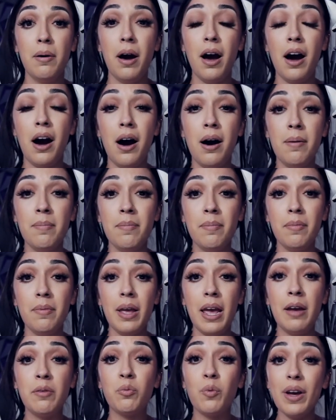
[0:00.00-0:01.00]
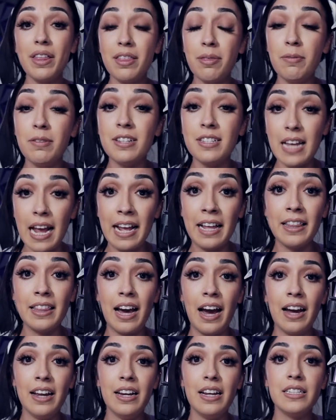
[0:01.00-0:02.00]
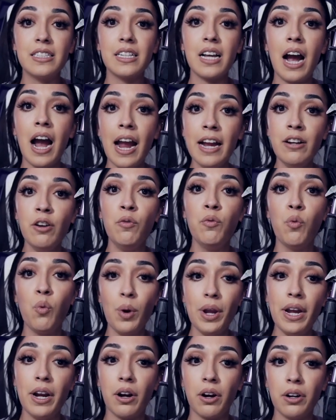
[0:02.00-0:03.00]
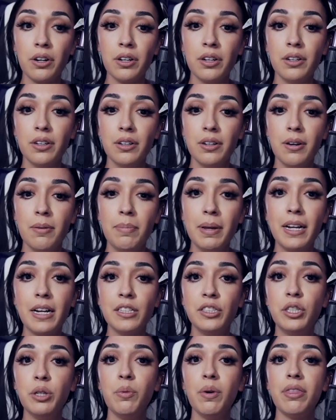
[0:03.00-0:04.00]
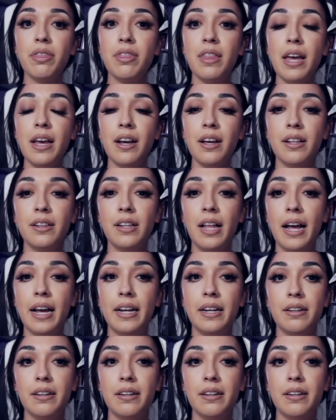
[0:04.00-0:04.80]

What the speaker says: And with saying that, it's kind of weird because you would think a